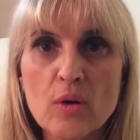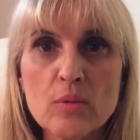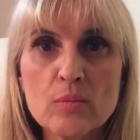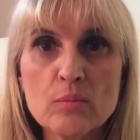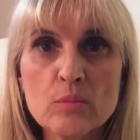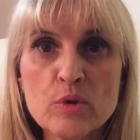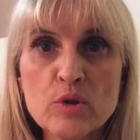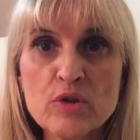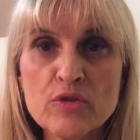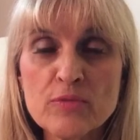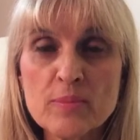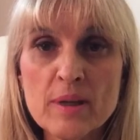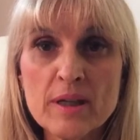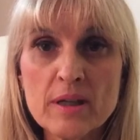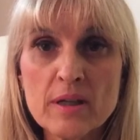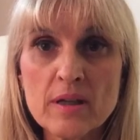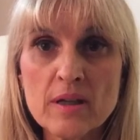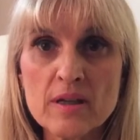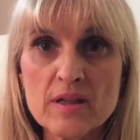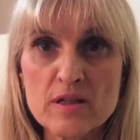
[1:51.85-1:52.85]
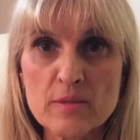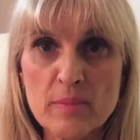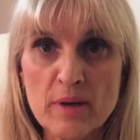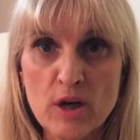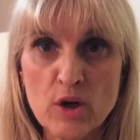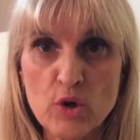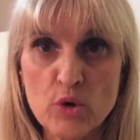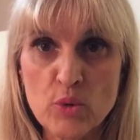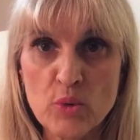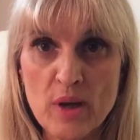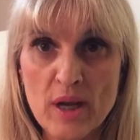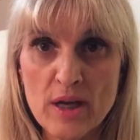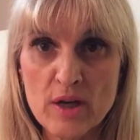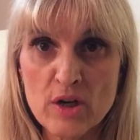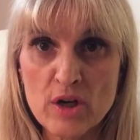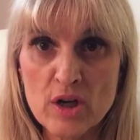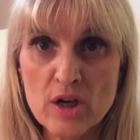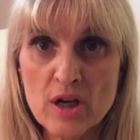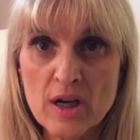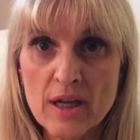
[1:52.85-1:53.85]
movement. It's about
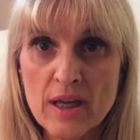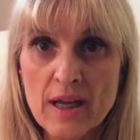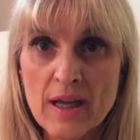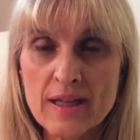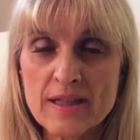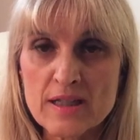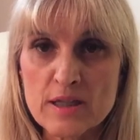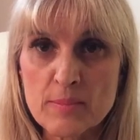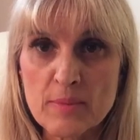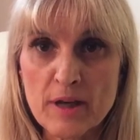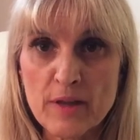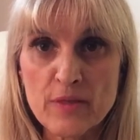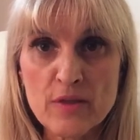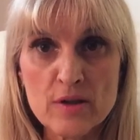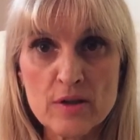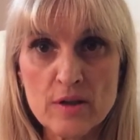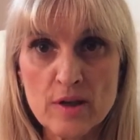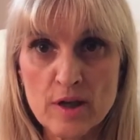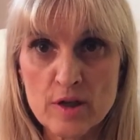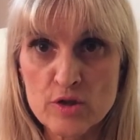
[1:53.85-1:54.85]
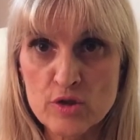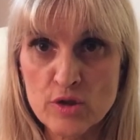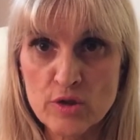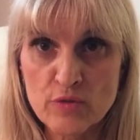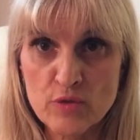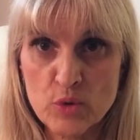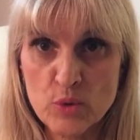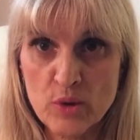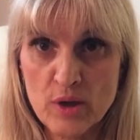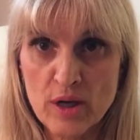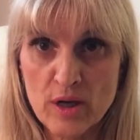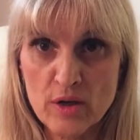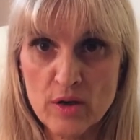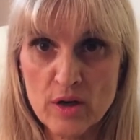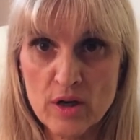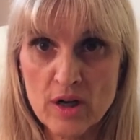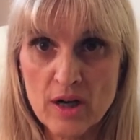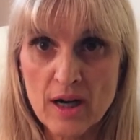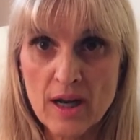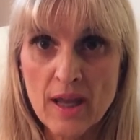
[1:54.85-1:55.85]
Creator. It's about the nature of
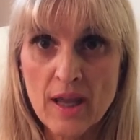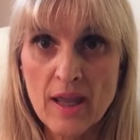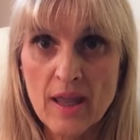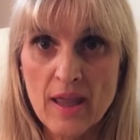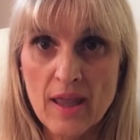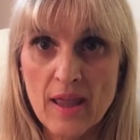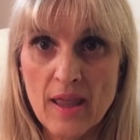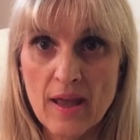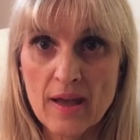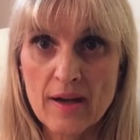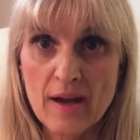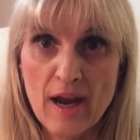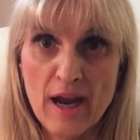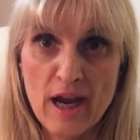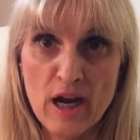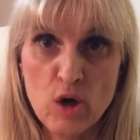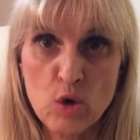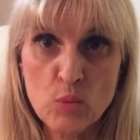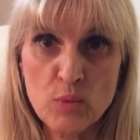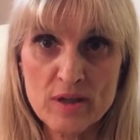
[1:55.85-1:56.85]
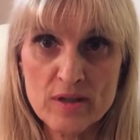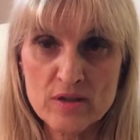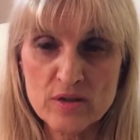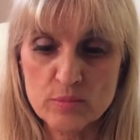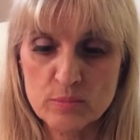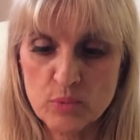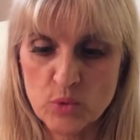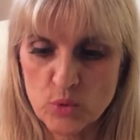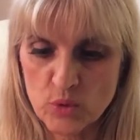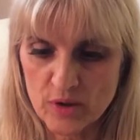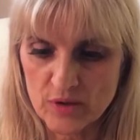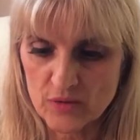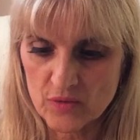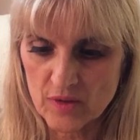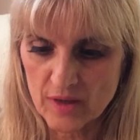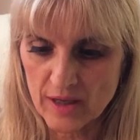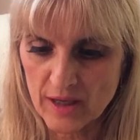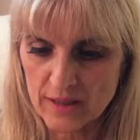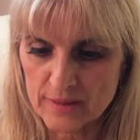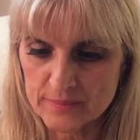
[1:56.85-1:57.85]
Creator and how we support
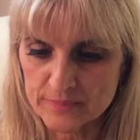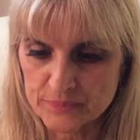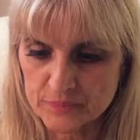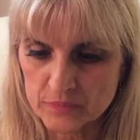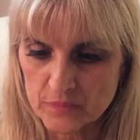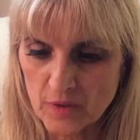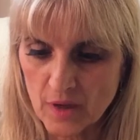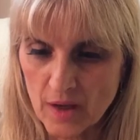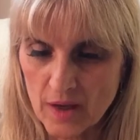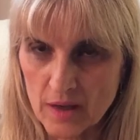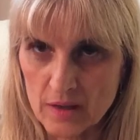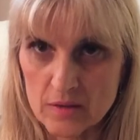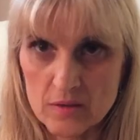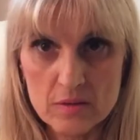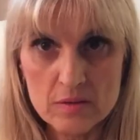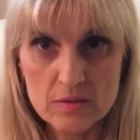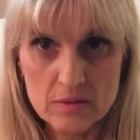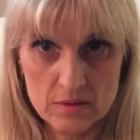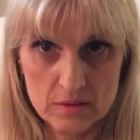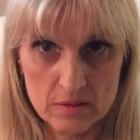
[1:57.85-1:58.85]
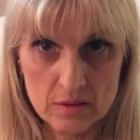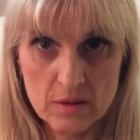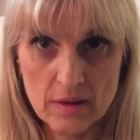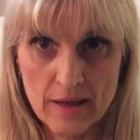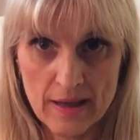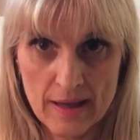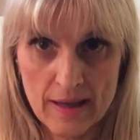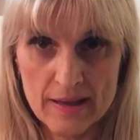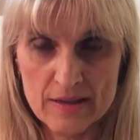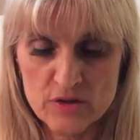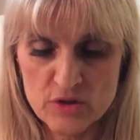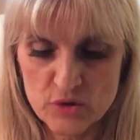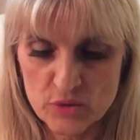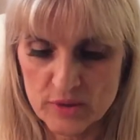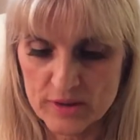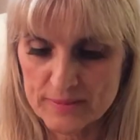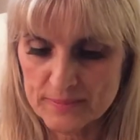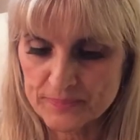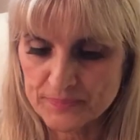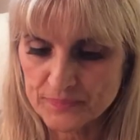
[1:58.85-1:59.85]
that and add to
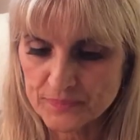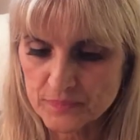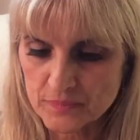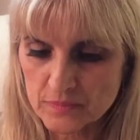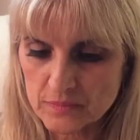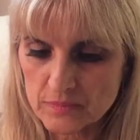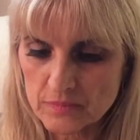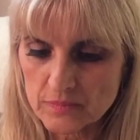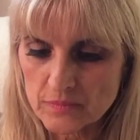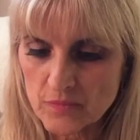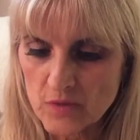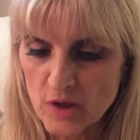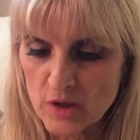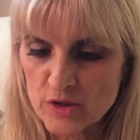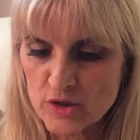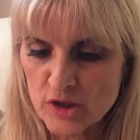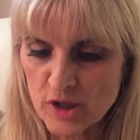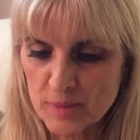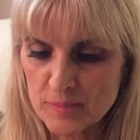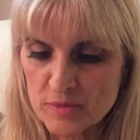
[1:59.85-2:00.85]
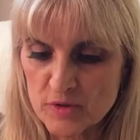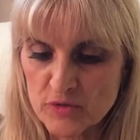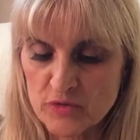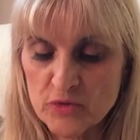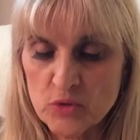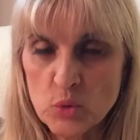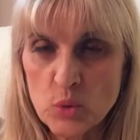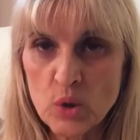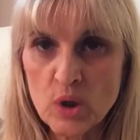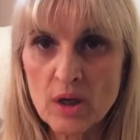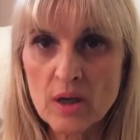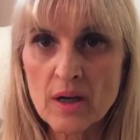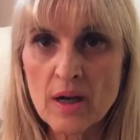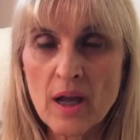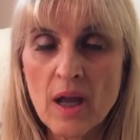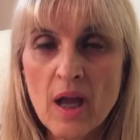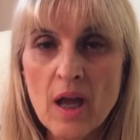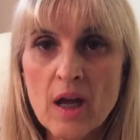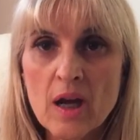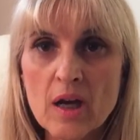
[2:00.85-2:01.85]
it. Chapter 4,
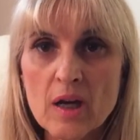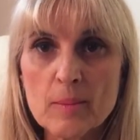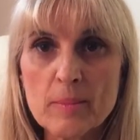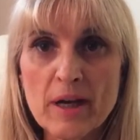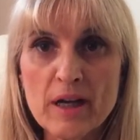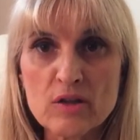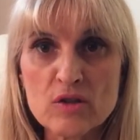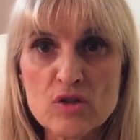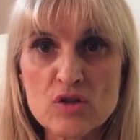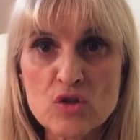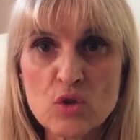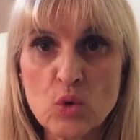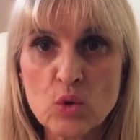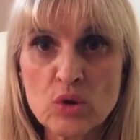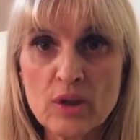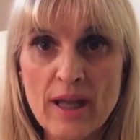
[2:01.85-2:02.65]
about soul